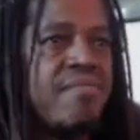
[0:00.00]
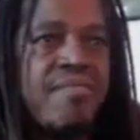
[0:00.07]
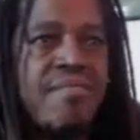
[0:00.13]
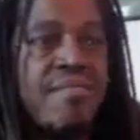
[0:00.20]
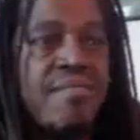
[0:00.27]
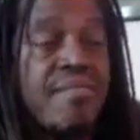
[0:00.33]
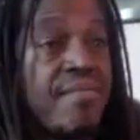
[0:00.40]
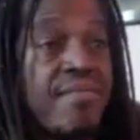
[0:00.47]

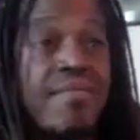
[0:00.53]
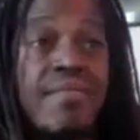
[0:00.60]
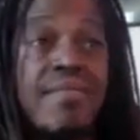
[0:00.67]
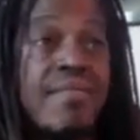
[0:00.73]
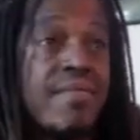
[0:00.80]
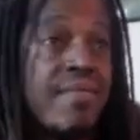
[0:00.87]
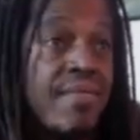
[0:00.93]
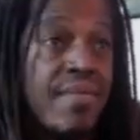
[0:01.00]

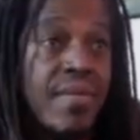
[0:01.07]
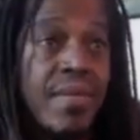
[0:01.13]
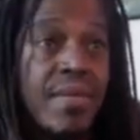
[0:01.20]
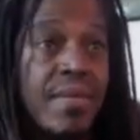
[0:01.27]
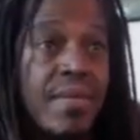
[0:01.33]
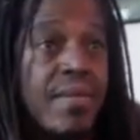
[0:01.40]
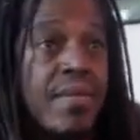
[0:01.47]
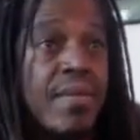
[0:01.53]

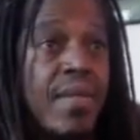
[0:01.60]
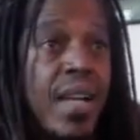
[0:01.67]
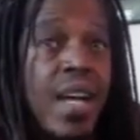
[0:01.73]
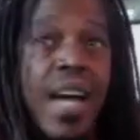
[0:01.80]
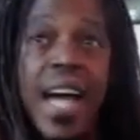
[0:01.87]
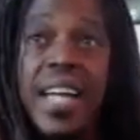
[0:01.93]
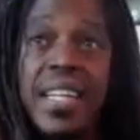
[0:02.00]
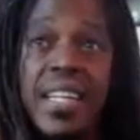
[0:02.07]
And
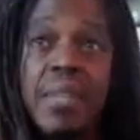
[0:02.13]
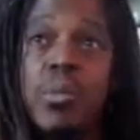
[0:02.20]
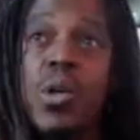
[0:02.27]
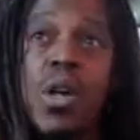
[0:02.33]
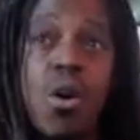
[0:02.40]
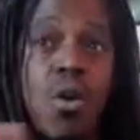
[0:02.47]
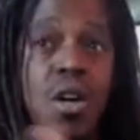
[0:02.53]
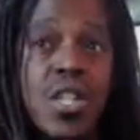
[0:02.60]
it will go on
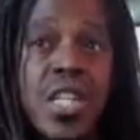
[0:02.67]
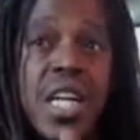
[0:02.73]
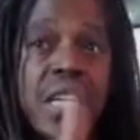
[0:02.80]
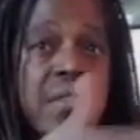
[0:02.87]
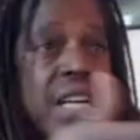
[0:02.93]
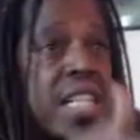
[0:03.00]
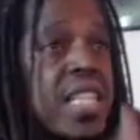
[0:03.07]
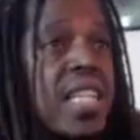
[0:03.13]
generation
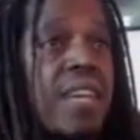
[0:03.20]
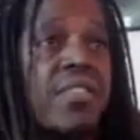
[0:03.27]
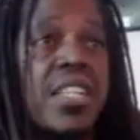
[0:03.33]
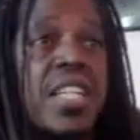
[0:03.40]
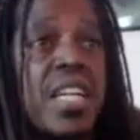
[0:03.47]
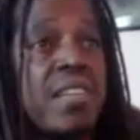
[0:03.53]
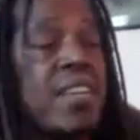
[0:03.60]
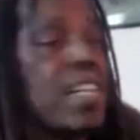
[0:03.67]
after
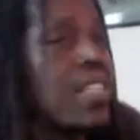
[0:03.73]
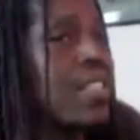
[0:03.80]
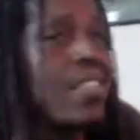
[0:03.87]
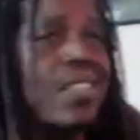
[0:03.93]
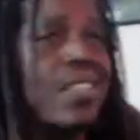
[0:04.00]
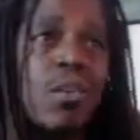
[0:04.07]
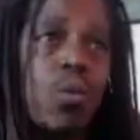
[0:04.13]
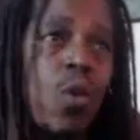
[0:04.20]
generation until
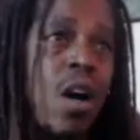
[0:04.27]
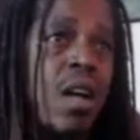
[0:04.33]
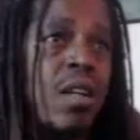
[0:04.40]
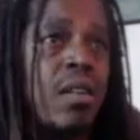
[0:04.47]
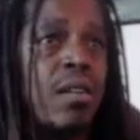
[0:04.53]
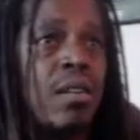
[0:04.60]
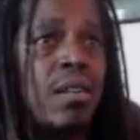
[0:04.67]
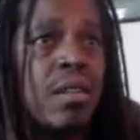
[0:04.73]
one,
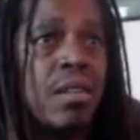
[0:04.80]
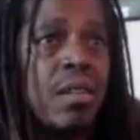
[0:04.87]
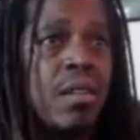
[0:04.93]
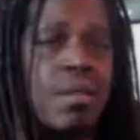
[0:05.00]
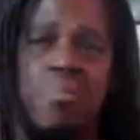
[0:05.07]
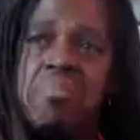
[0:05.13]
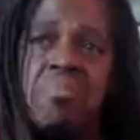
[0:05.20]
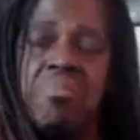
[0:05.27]

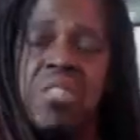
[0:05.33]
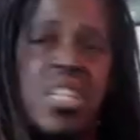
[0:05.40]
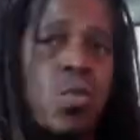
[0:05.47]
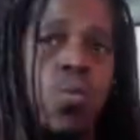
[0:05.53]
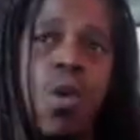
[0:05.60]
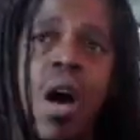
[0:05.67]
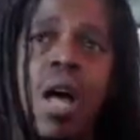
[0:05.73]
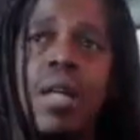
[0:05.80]
just
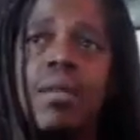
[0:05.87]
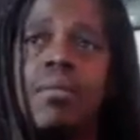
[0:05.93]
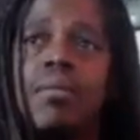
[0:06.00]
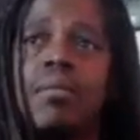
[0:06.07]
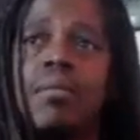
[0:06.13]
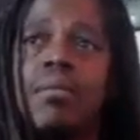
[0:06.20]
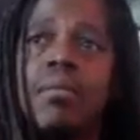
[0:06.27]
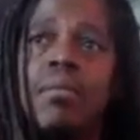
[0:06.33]
one,
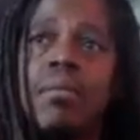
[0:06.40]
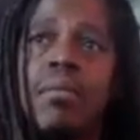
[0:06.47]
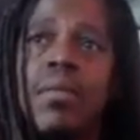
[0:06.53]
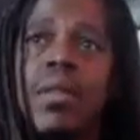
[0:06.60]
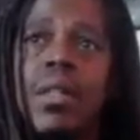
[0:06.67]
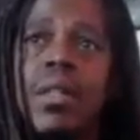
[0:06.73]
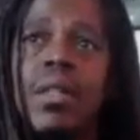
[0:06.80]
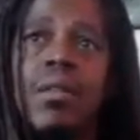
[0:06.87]

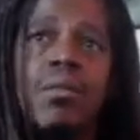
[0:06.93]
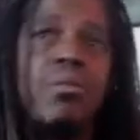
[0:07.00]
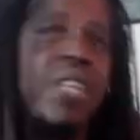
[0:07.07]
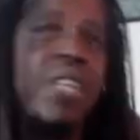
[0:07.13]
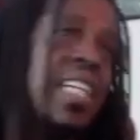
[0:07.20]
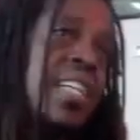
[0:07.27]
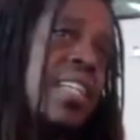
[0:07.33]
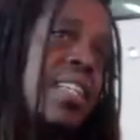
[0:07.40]

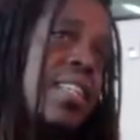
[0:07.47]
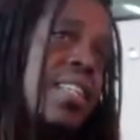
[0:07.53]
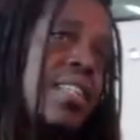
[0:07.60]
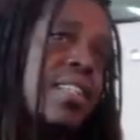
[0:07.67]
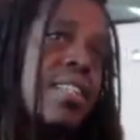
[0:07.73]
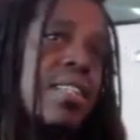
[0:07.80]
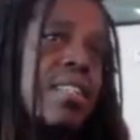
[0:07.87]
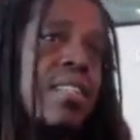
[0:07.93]
reads
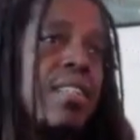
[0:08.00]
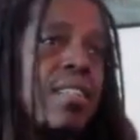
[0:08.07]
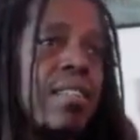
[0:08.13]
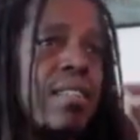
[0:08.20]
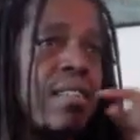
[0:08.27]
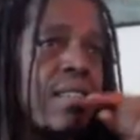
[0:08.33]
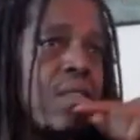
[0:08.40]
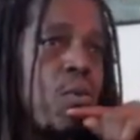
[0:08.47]
the
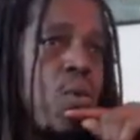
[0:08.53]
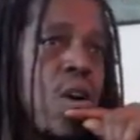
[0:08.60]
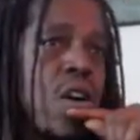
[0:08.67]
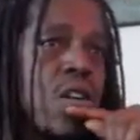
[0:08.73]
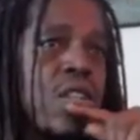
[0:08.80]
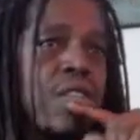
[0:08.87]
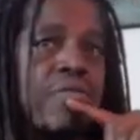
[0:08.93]
words of Frederick